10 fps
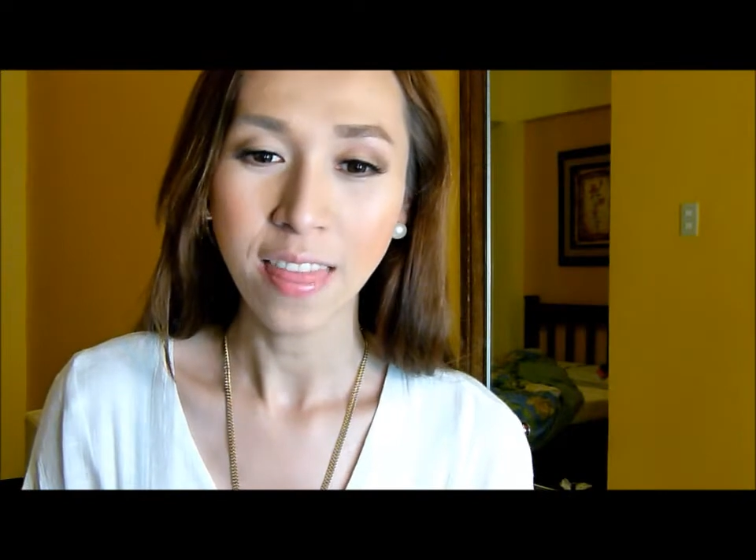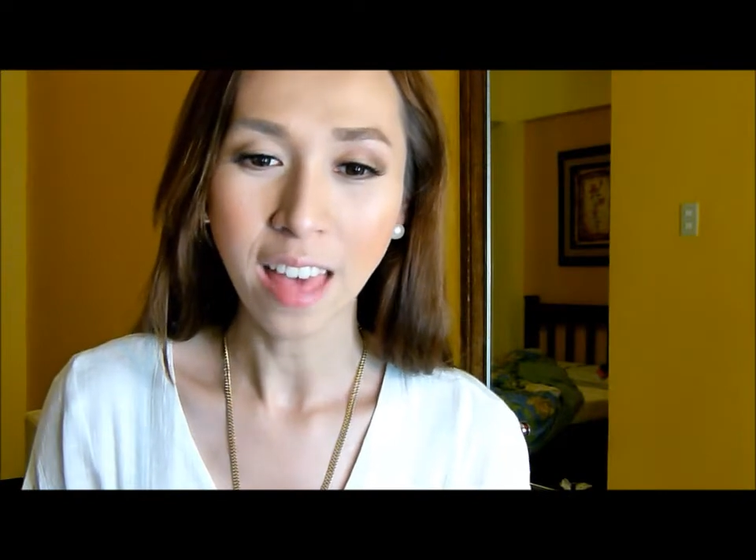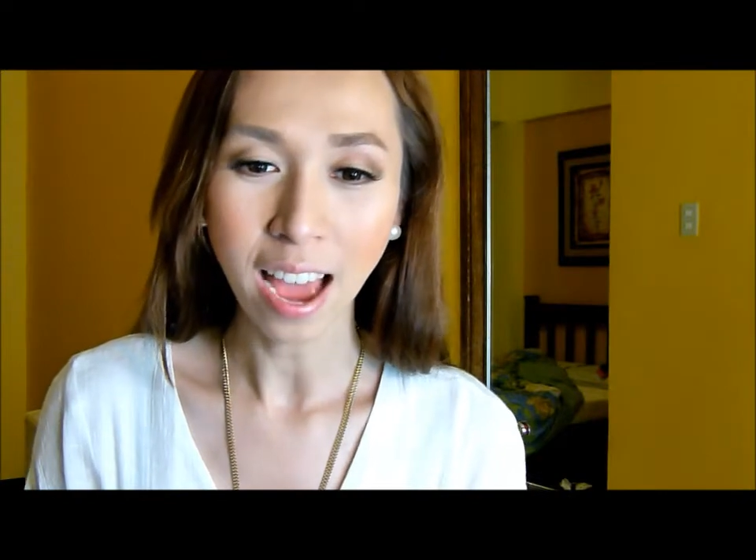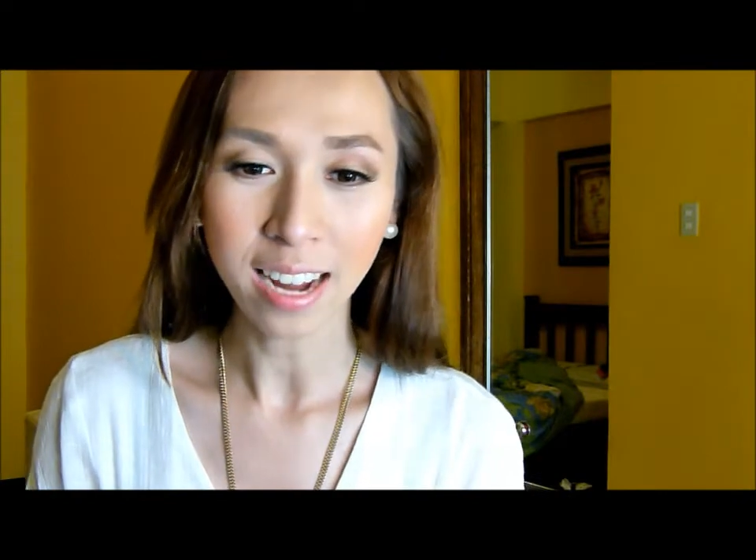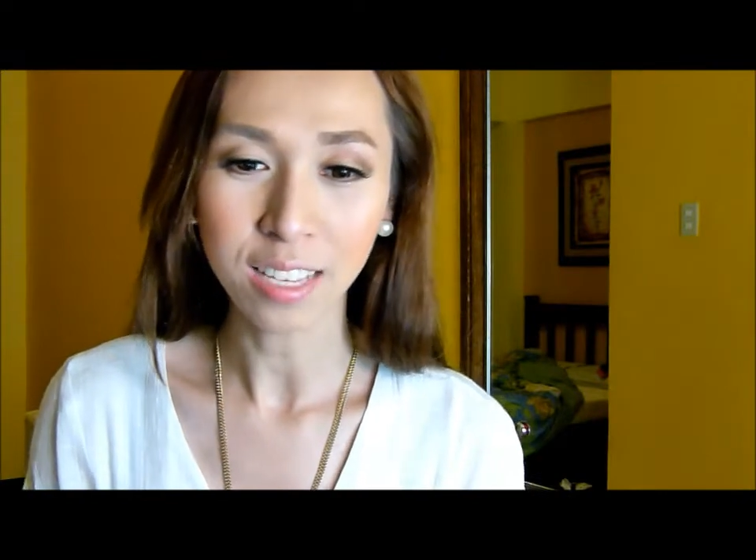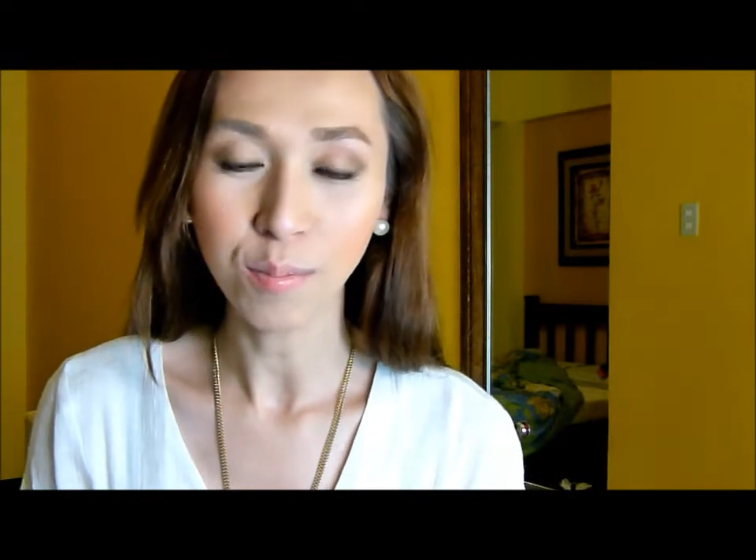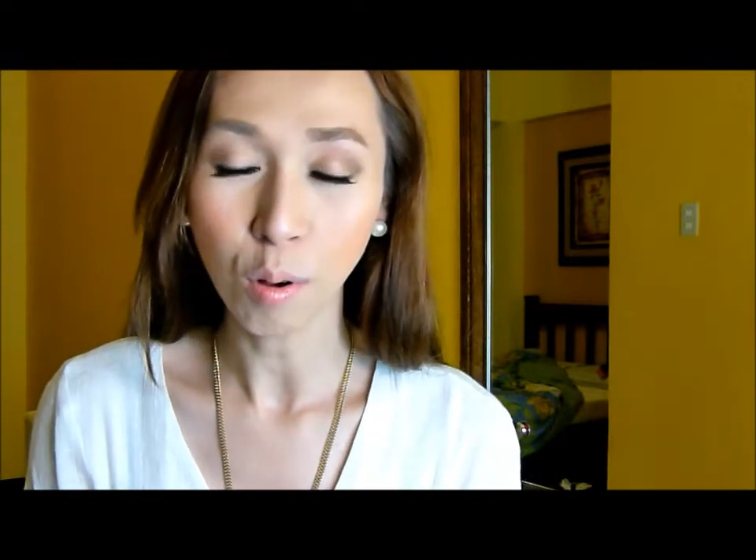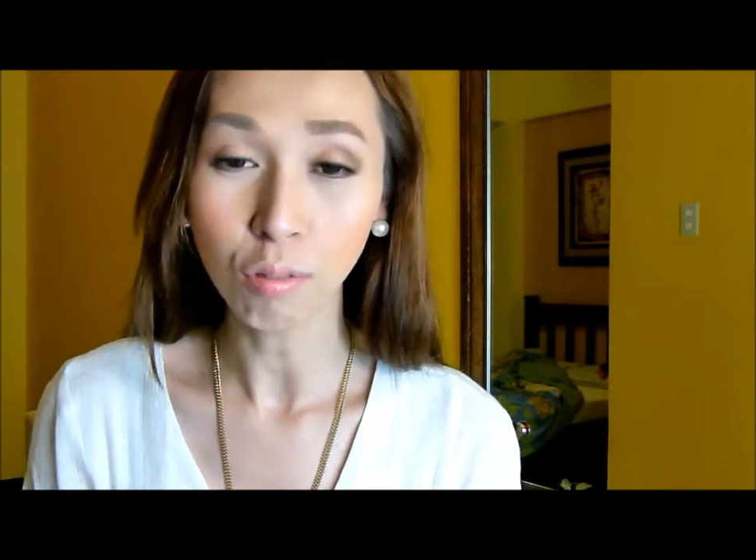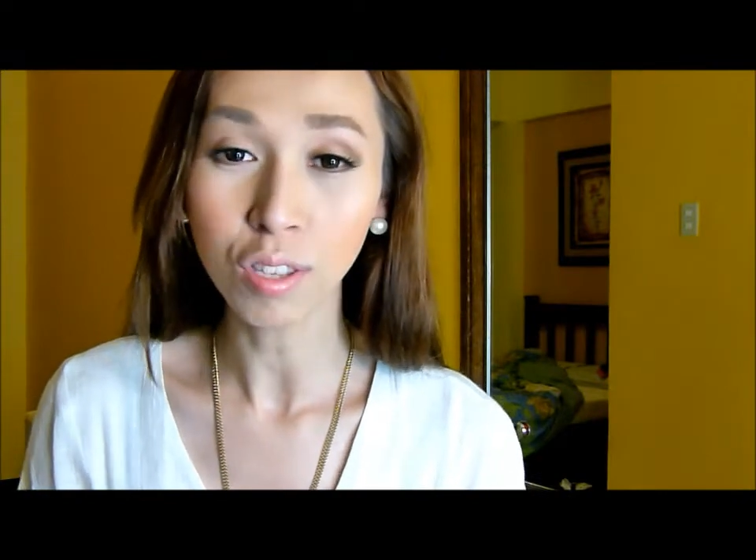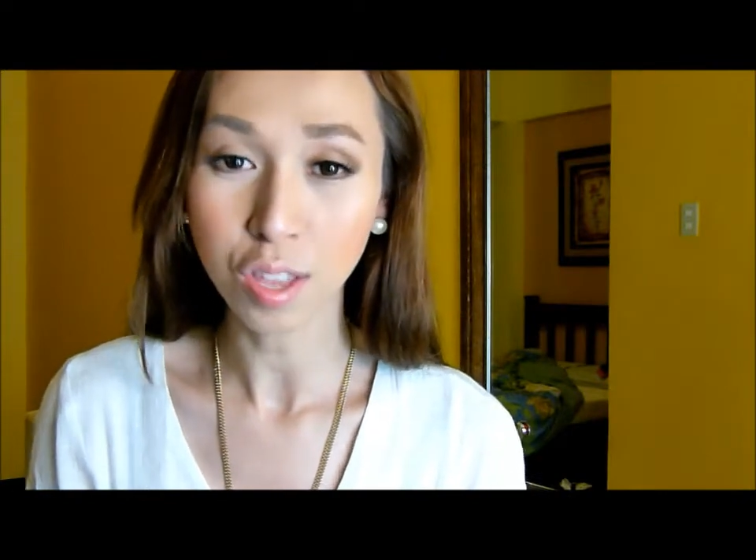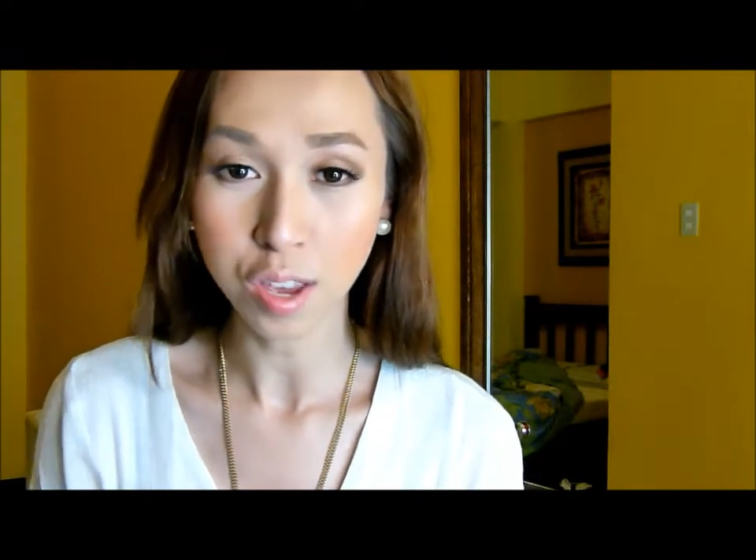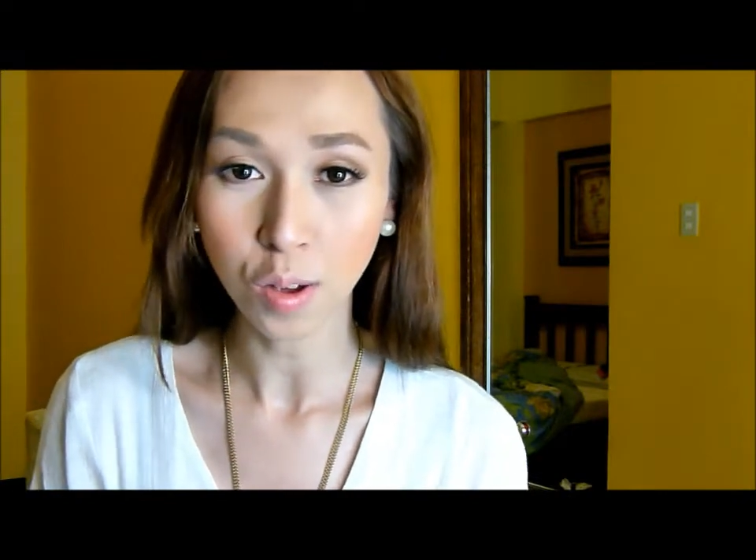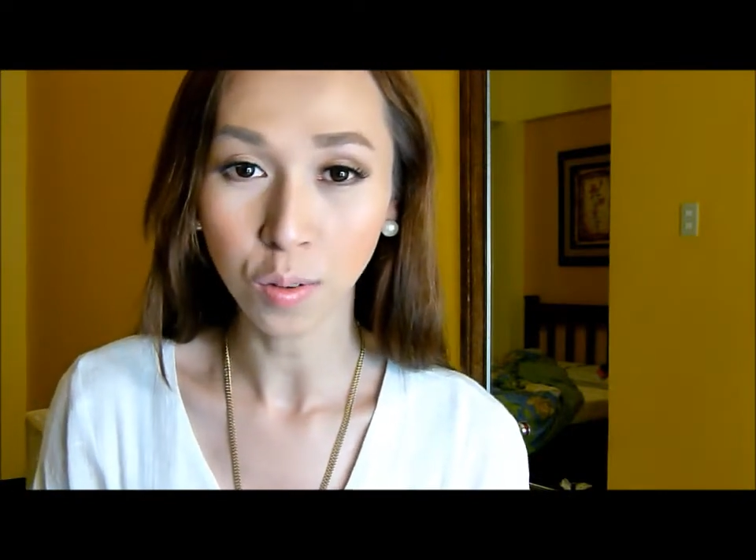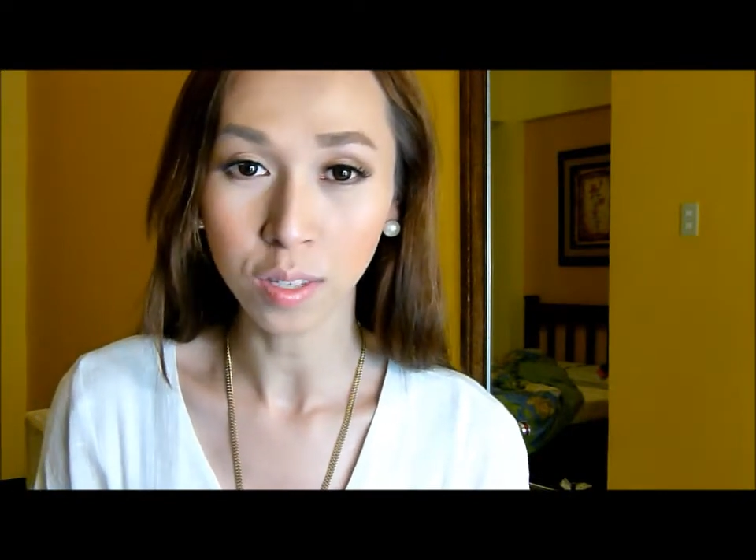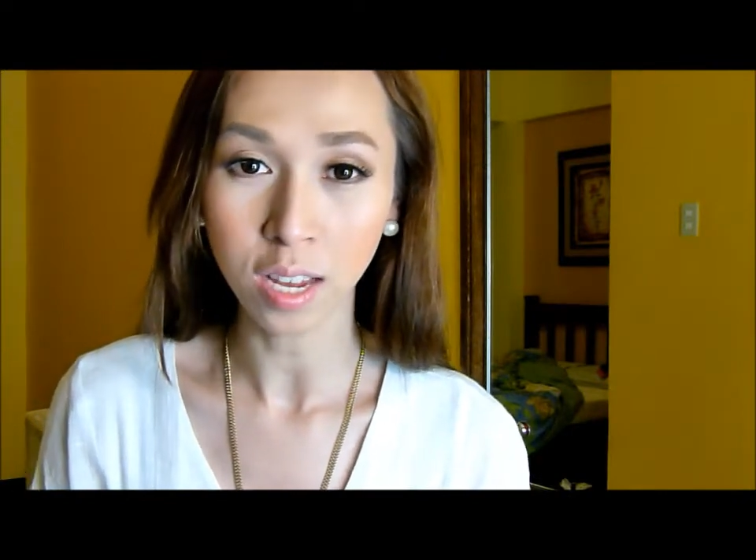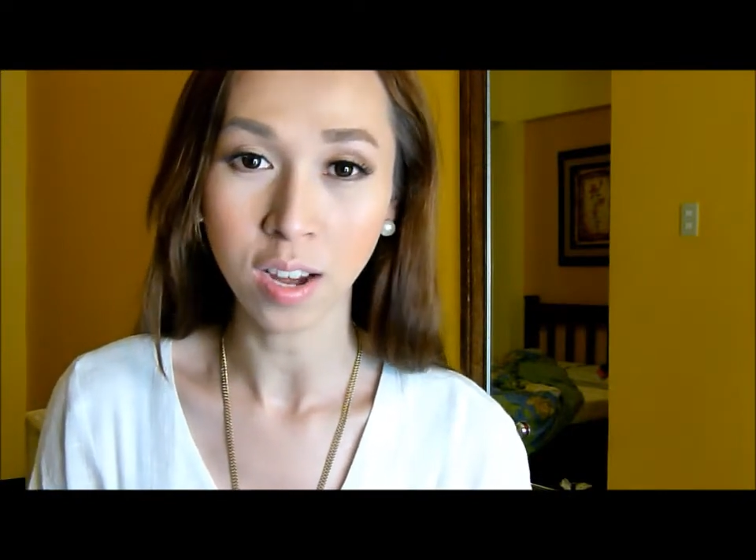that is most used